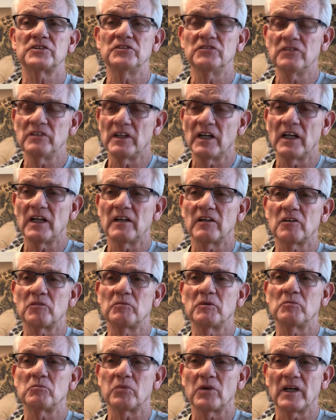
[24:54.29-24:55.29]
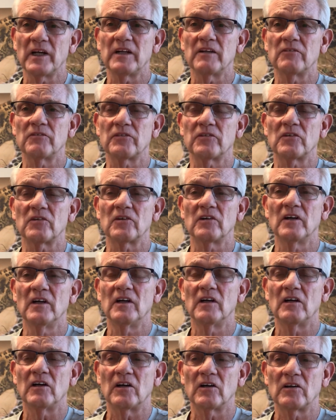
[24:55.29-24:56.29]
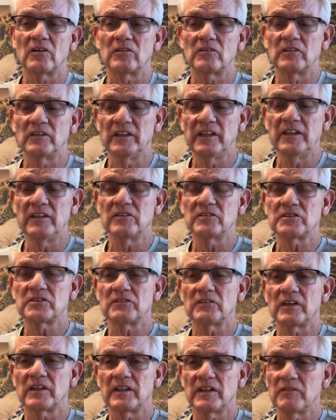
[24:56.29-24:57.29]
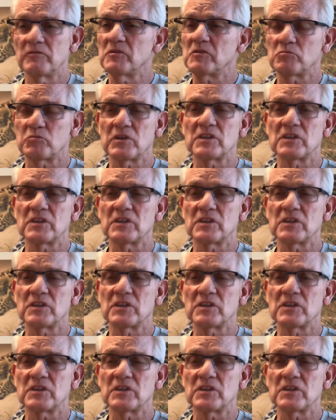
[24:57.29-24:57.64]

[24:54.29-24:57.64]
you and I ought to be praying for our leaders of our government,